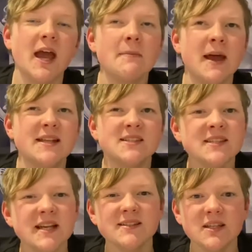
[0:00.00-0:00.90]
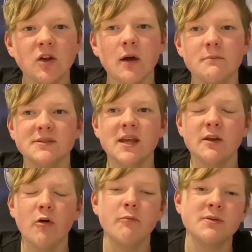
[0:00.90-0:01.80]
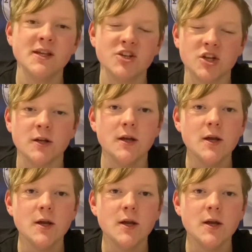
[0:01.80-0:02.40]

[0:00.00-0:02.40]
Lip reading: They had 69% of possession